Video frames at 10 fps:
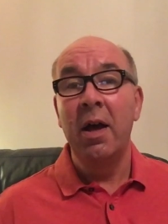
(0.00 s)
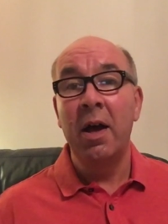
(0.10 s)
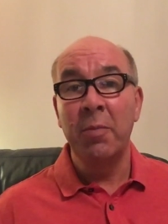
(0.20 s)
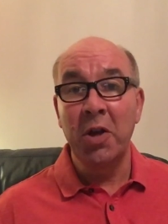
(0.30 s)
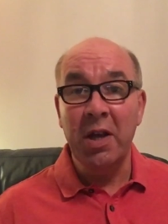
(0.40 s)

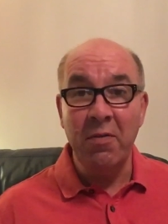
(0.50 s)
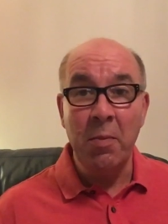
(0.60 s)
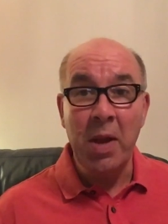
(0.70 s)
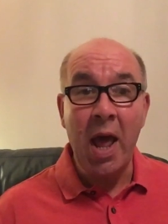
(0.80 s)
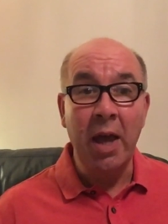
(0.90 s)
I'm going to give
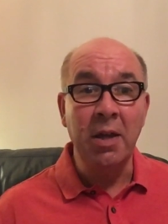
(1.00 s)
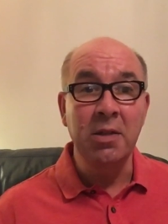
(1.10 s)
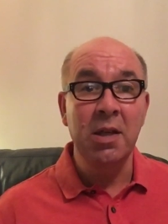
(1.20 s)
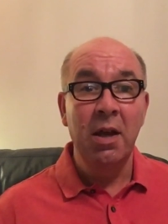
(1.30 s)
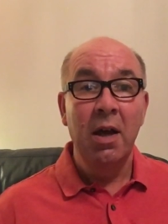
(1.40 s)
him an
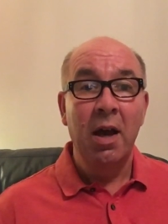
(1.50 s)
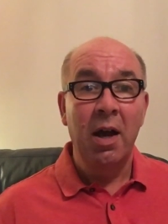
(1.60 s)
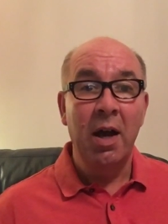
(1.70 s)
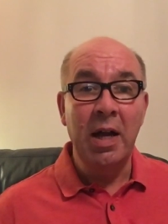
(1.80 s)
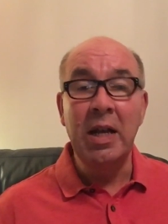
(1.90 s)
8.
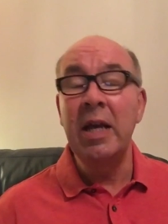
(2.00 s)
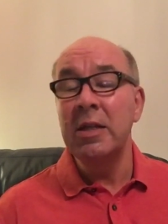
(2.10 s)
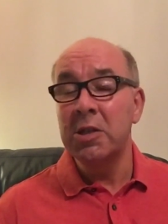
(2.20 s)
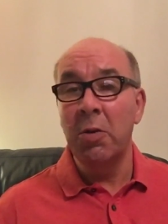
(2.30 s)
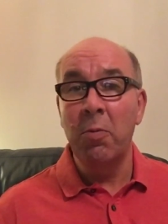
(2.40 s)
He
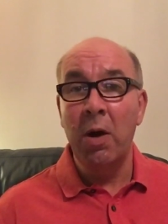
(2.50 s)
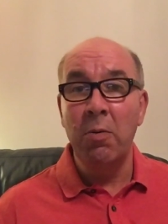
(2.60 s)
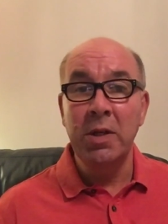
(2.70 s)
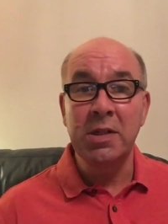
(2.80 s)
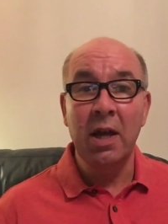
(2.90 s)
linked up well
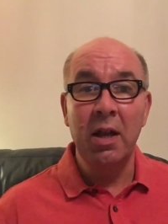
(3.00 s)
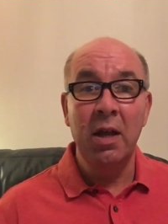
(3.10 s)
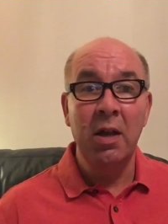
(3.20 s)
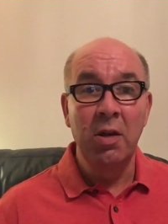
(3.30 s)
with Salah,